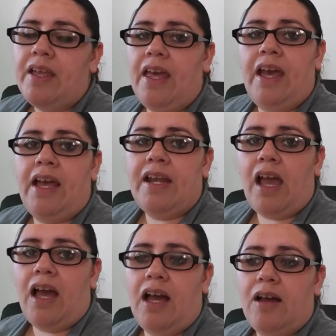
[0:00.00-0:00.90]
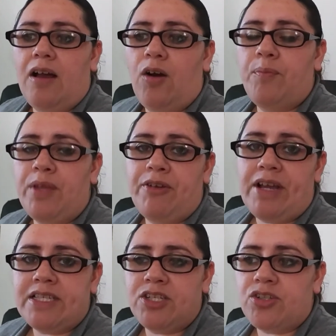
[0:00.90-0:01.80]
And I hope that you
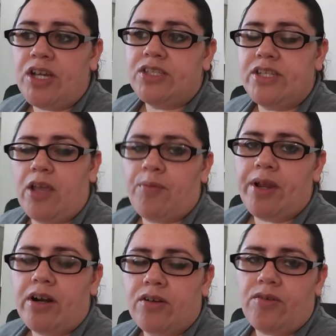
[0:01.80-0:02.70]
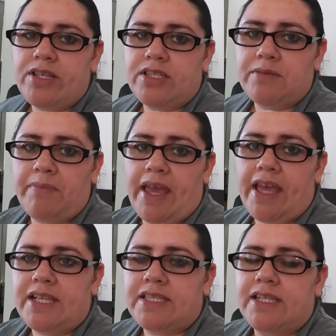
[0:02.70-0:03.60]
guys enjoy. Today we are going to
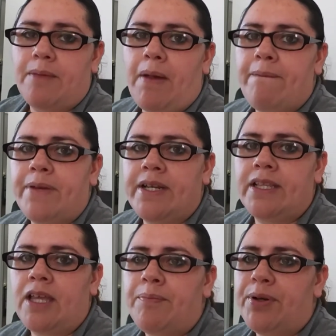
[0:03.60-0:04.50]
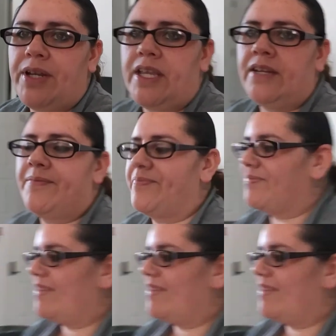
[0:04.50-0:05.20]
make some vanilla pudding.